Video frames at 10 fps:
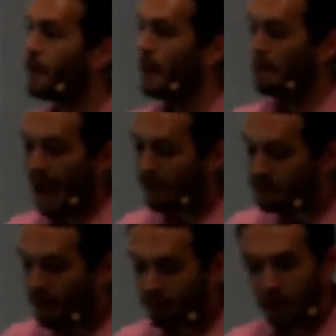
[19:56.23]
Perhaps
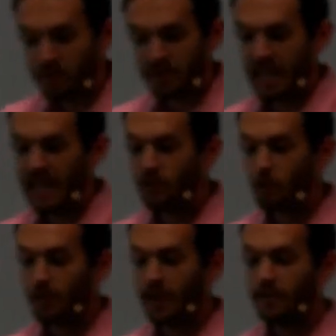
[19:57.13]
my friend was a Hindu
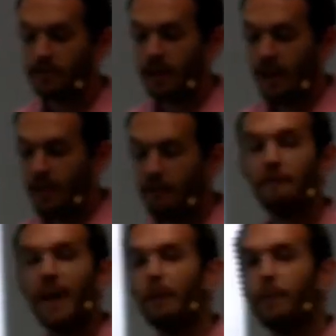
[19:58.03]
because their
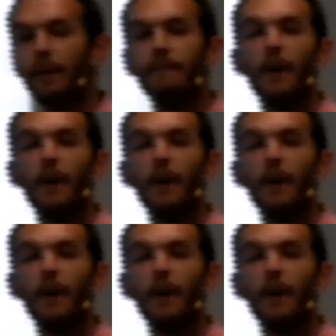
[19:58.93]
family and their